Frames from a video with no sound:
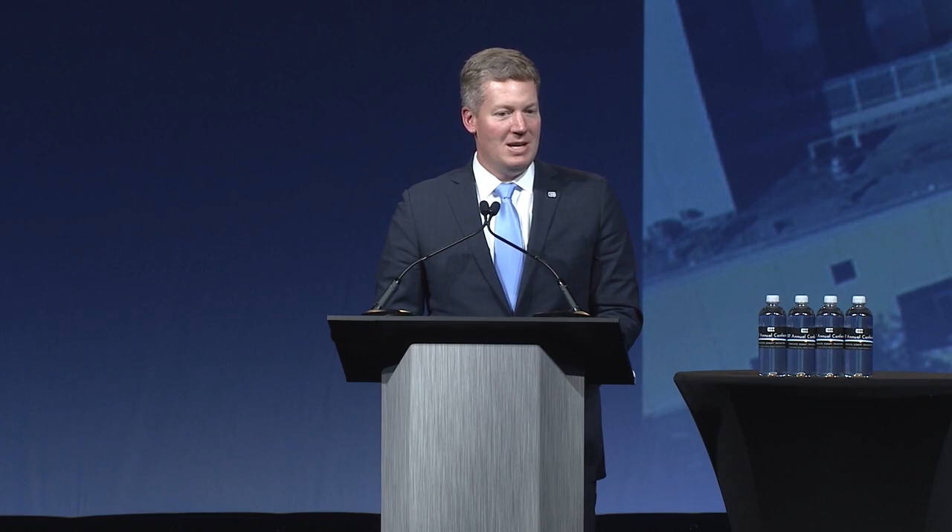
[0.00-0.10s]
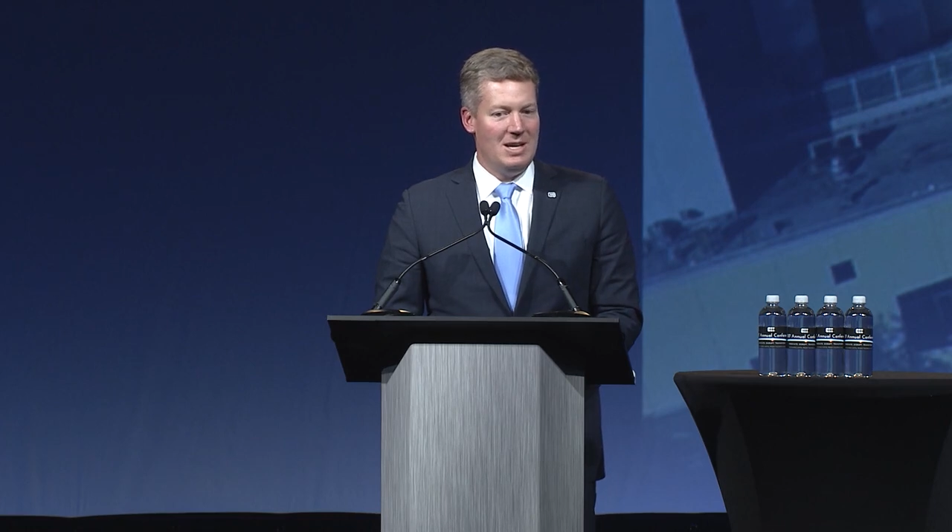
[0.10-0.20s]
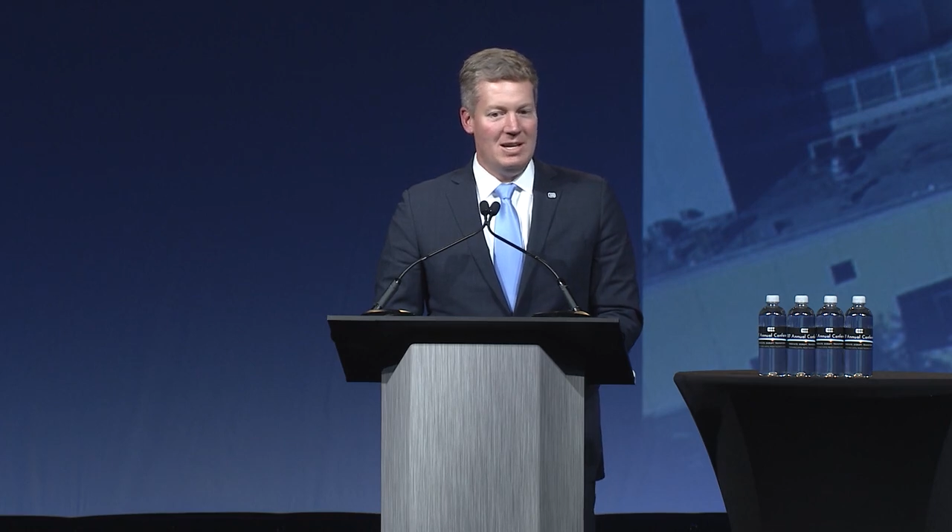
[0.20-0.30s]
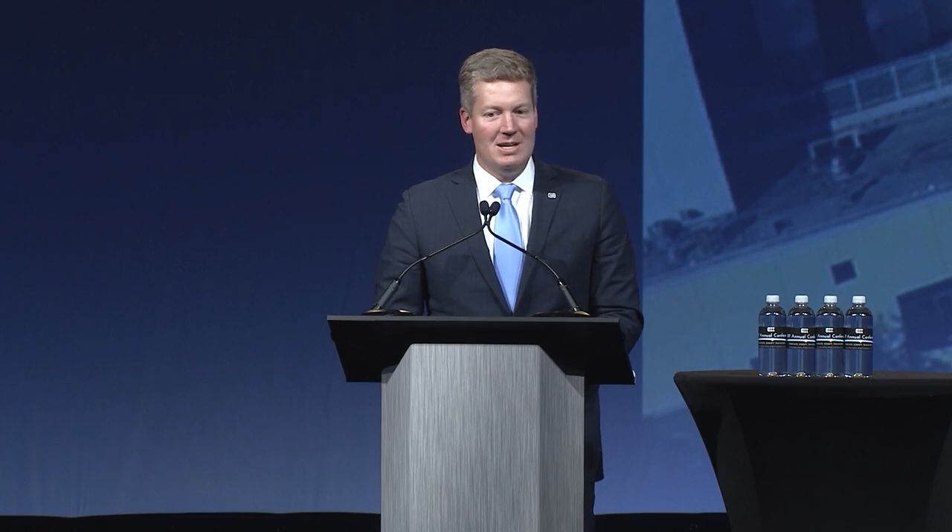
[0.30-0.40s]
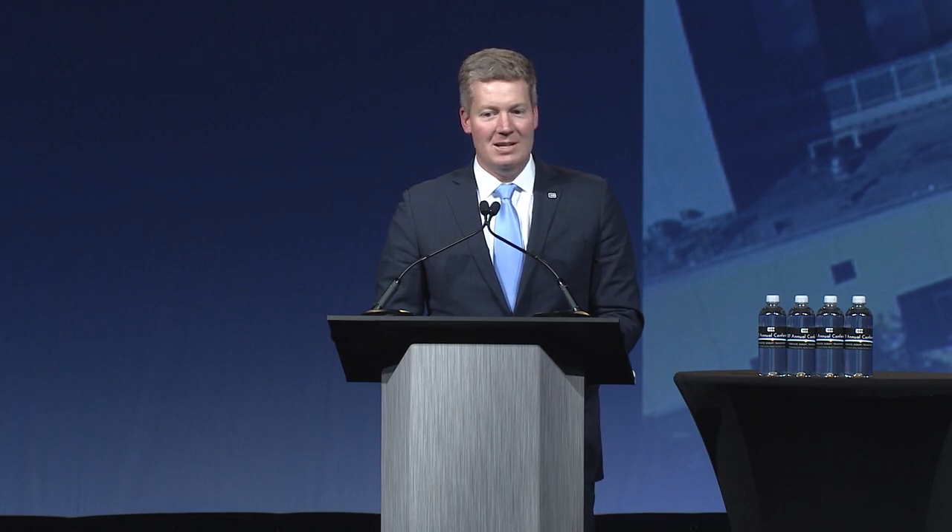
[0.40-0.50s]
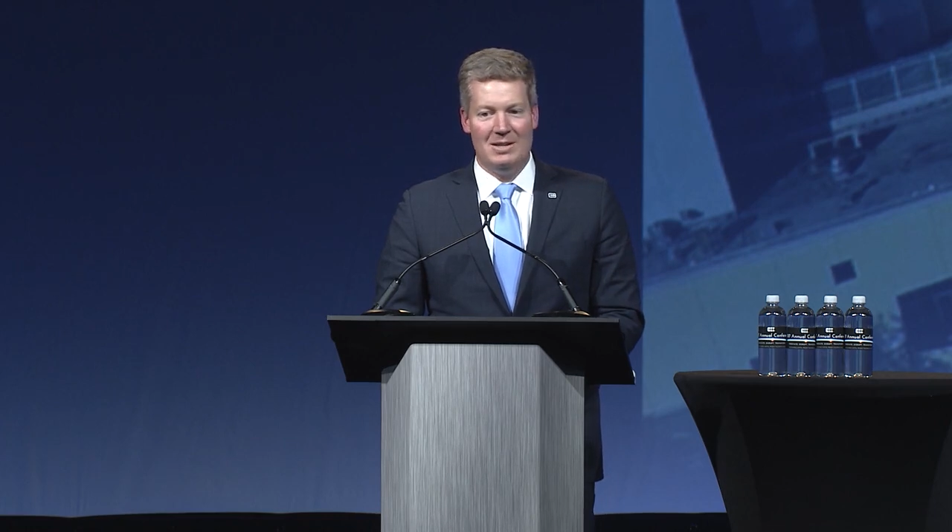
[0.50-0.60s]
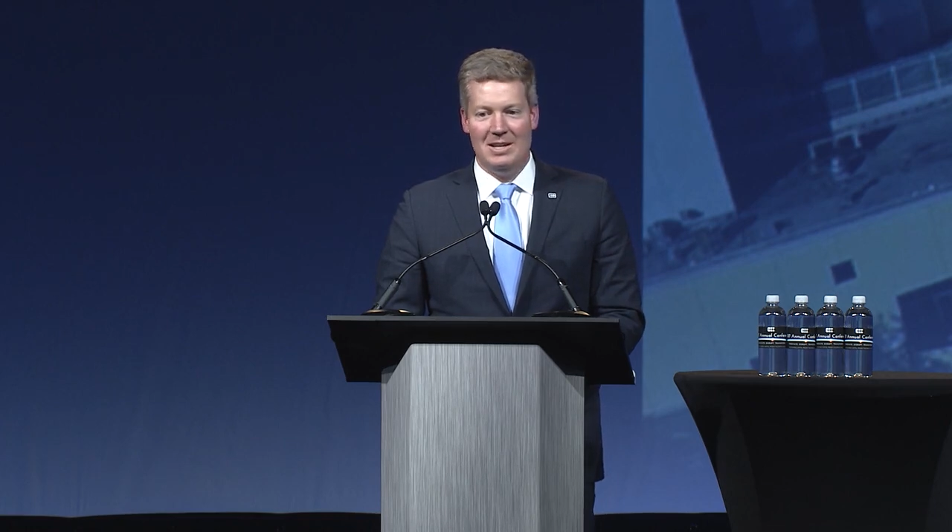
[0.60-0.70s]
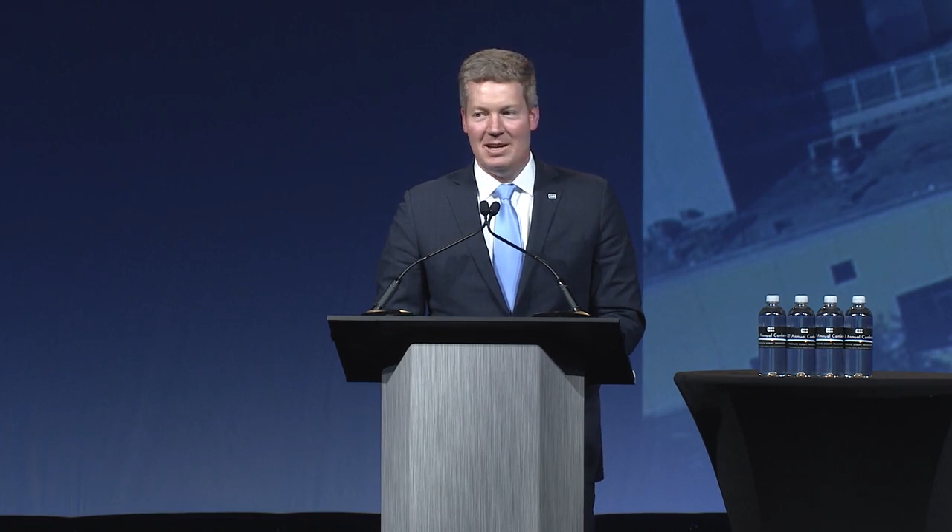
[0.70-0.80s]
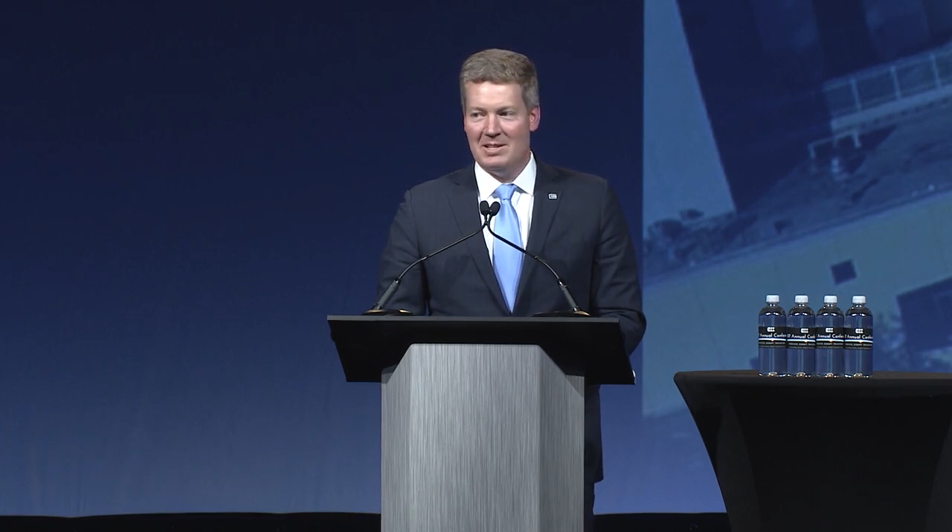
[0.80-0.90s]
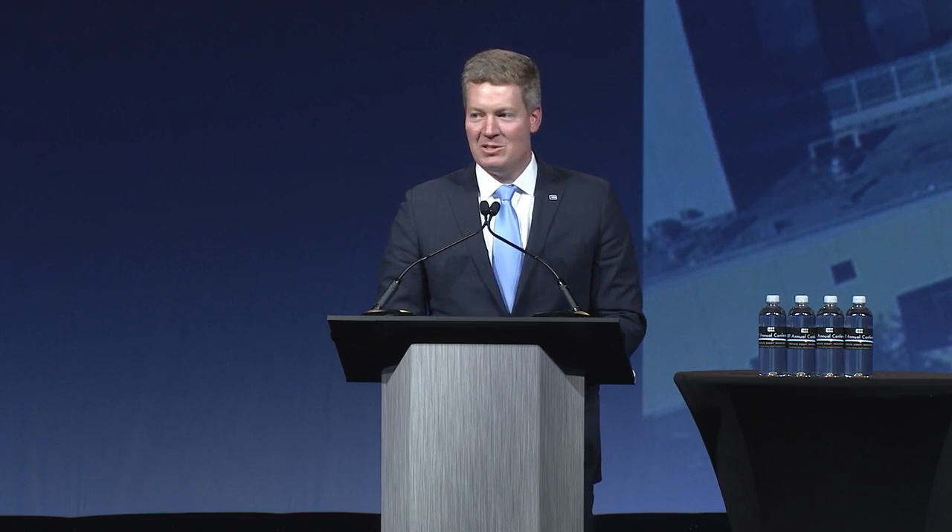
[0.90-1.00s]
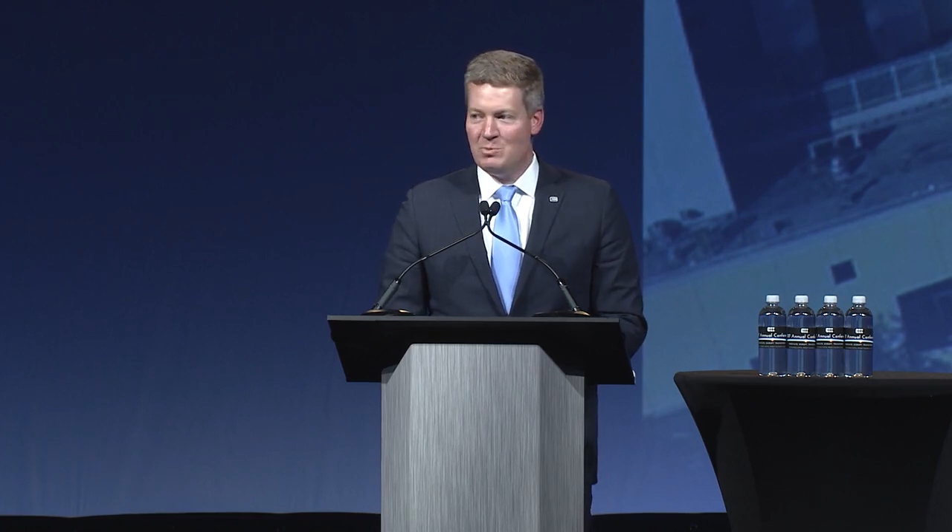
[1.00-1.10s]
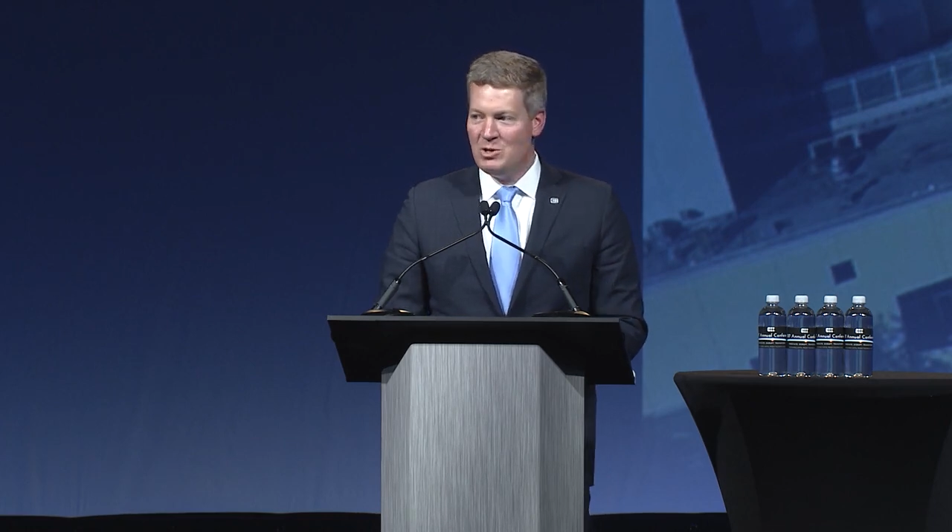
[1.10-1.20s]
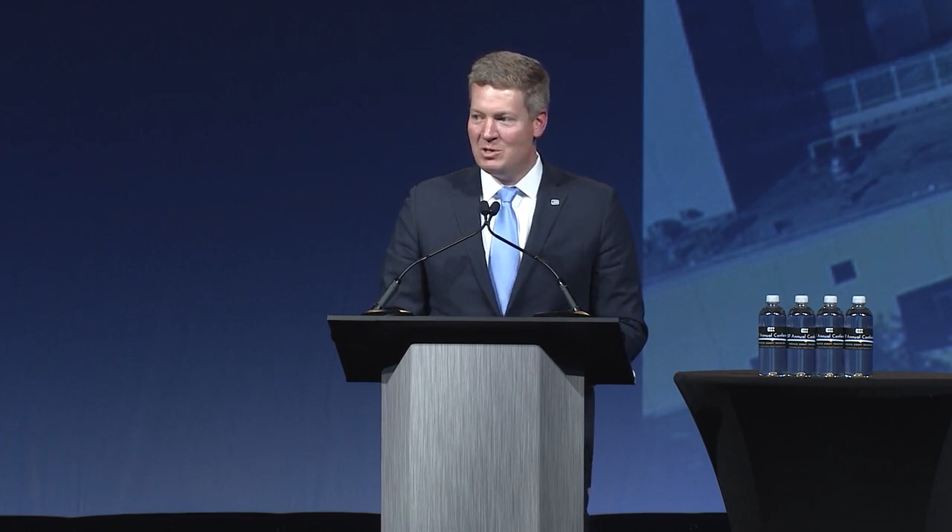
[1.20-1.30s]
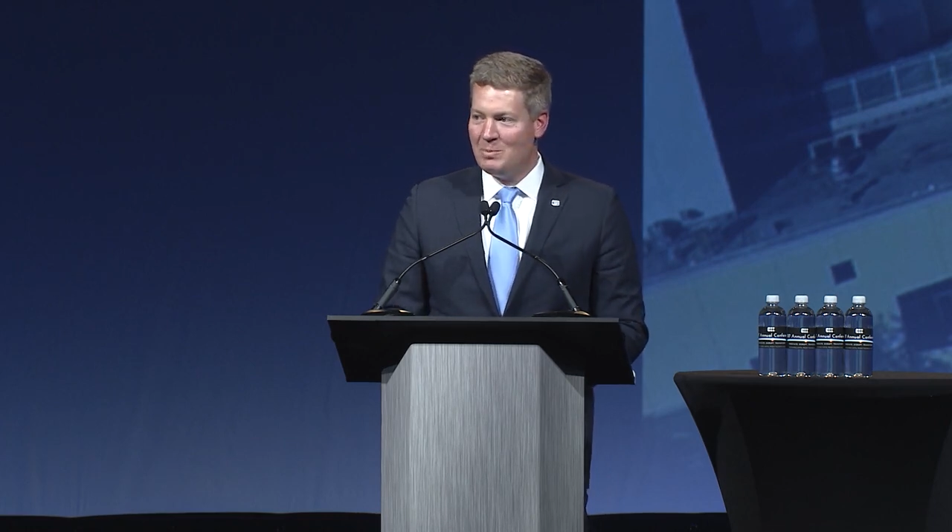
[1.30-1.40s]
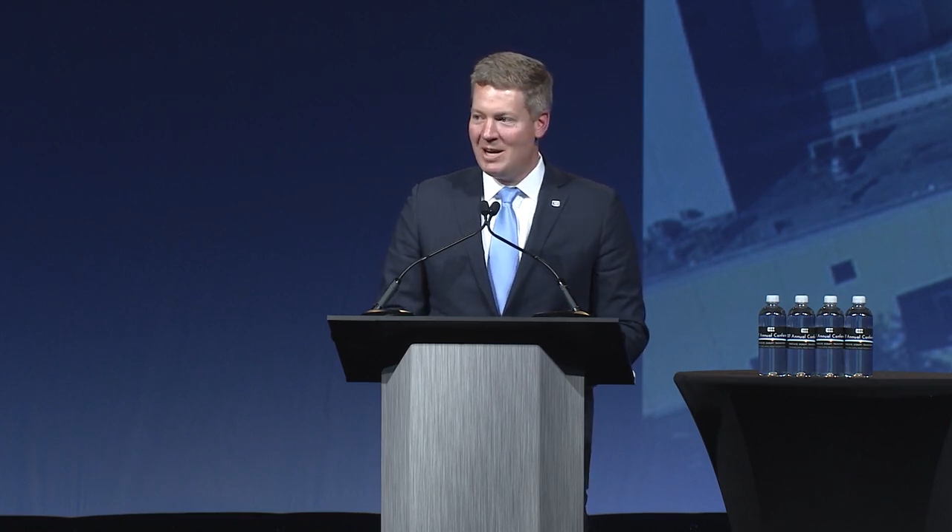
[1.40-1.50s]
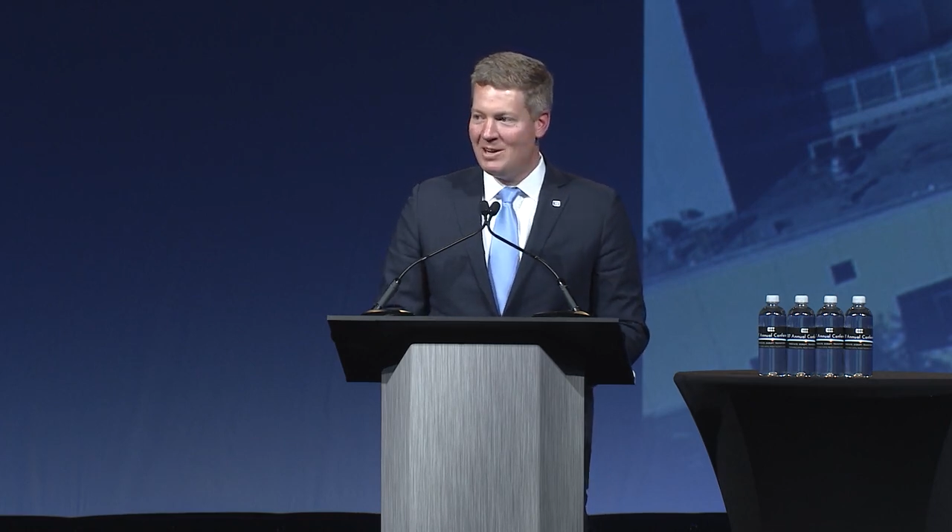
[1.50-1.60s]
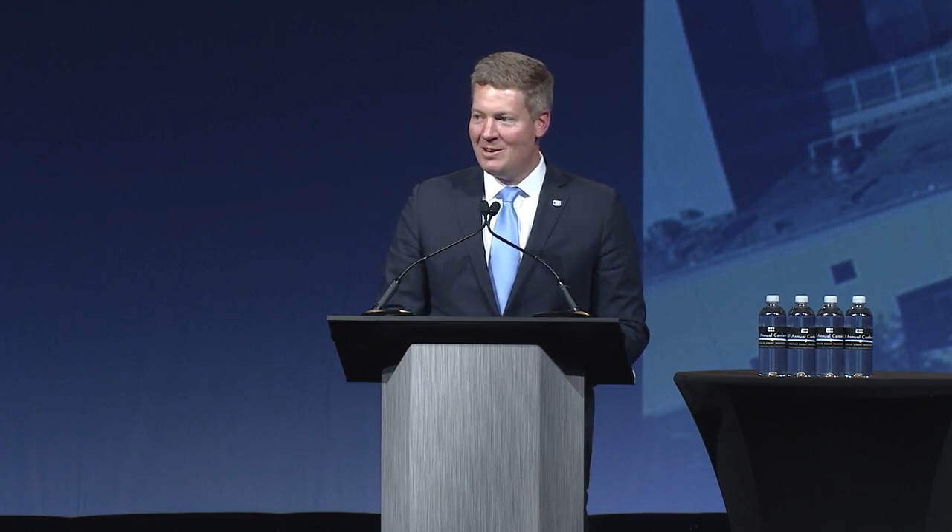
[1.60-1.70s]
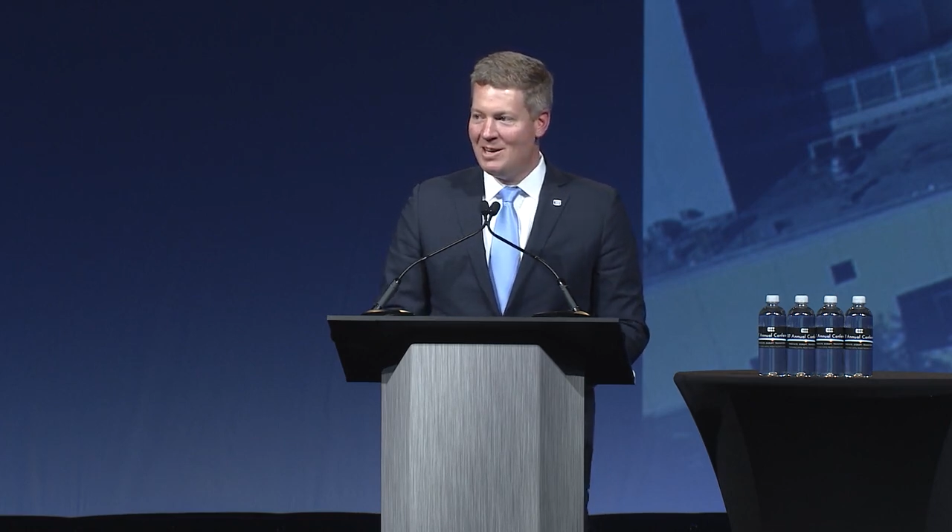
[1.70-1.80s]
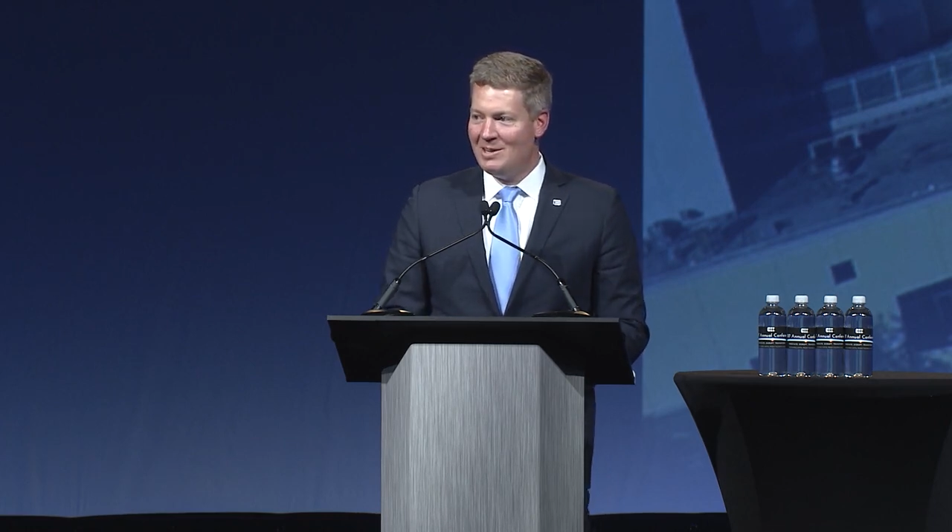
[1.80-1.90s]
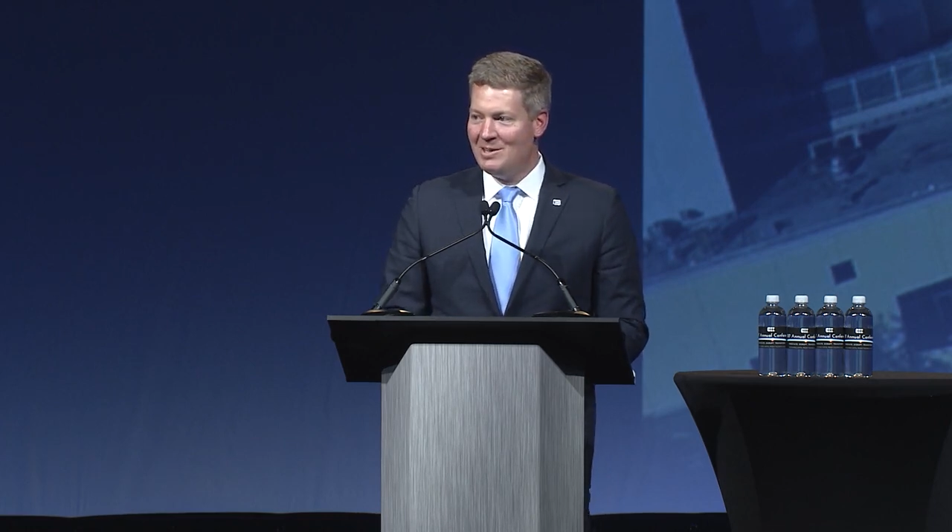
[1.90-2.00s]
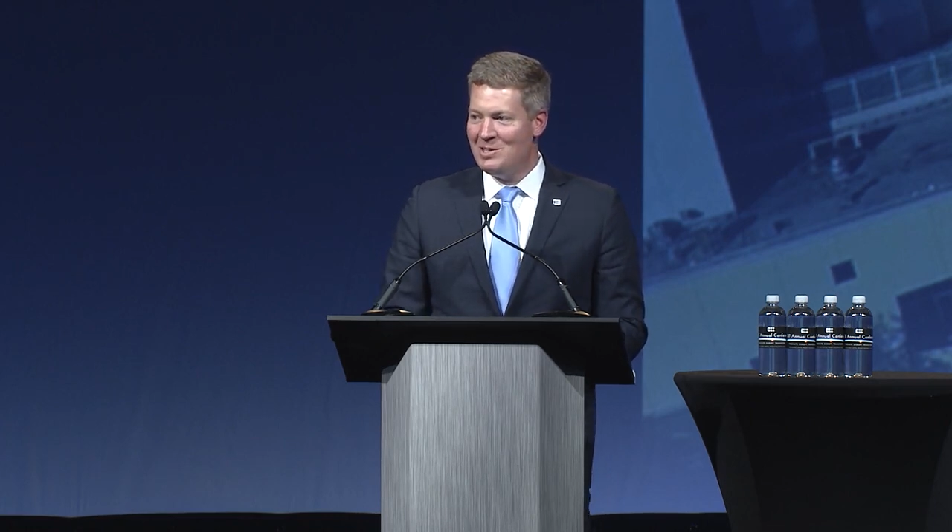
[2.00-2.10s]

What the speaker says: he has a music background.